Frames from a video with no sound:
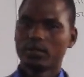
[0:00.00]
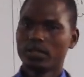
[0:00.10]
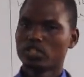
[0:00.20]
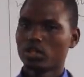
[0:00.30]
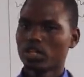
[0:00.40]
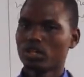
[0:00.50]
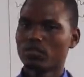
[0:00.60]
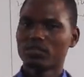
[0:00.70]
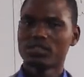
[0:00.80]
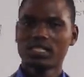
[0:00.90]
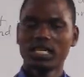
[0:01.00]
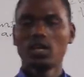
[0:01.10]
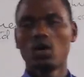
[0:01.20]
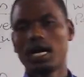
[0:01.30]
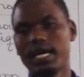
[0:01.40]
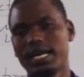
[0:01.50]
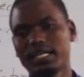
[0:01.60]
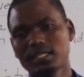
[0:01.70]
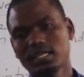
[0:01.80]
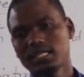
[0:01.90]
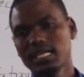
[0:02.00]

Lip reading: When talking of steel or iron,